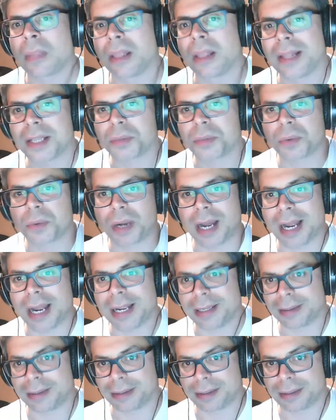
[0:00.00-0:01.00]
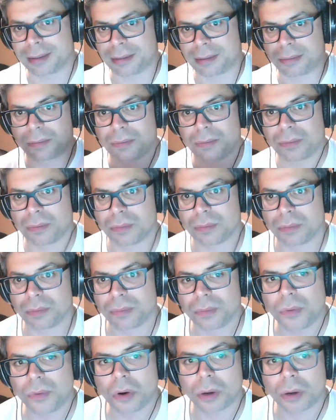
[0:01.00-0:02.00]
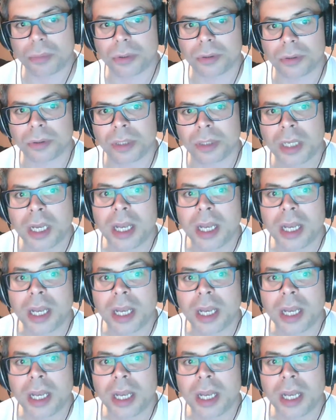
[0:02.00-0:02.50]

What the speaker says: That's what I normal.